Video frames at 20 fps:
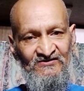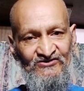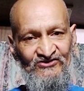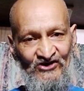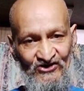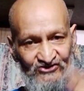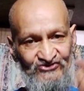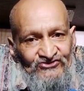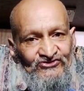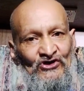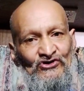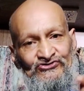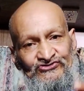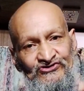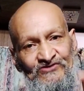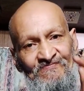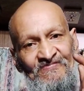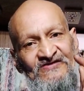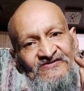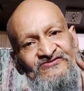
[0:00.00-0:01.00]
Your soul
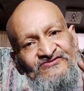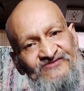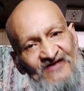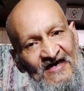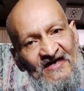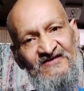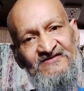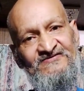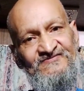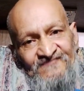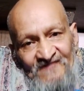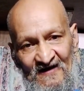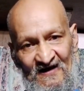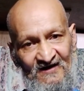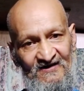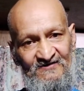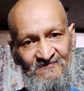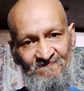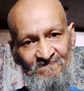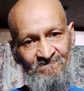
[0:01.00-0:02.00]
shall be
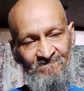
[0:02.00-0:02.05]
satisfied